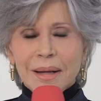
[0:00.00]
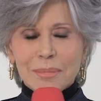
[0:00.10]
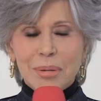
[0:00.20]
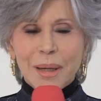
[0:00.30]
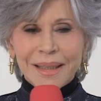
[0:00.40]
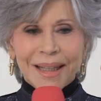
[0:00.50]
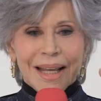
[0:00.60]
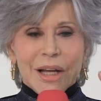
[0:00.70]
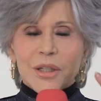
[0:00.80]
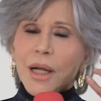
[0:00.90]
And, but
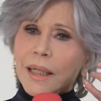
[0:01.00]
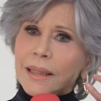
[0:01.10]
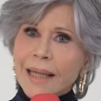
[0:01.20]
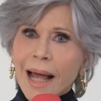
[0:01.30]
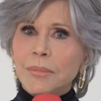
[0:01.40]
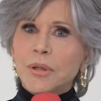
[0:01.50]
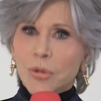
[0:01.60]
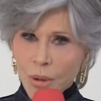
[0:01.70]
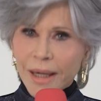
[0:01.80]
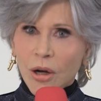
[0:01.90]
she had a diamond
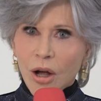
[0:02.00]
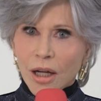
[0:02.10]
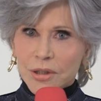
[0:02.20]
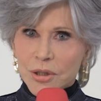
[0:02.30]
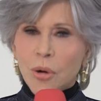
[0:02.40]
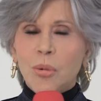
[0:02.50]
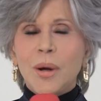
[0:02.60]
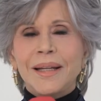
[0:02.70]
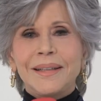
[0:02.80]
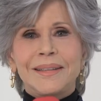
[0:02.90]
ring on, so
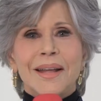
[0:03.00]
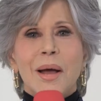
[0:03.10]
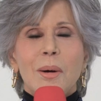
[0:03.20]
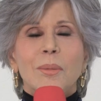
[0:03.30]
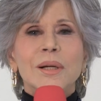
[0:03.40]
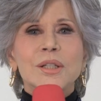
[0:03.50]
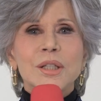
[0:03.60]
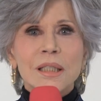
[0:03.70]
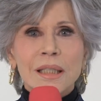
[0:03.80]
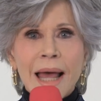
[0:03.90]
when when
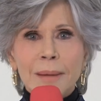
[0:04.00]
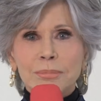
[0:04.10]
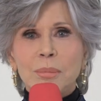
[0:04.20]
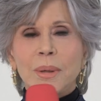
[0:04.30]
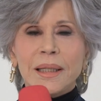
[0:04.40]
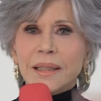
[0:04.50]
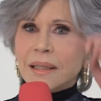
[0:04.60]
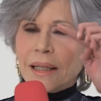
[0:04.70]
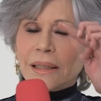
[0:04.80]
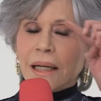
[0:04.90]
she slapped me, it,
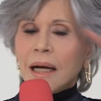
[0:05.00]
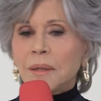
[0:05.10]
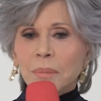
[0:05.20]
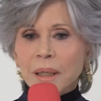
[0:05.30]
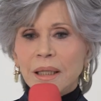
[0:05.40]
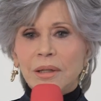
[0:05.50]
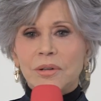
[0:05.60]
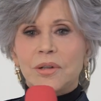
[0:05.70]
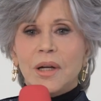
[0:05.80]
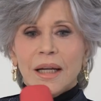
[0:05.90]
it cut me
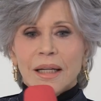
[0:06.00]
here.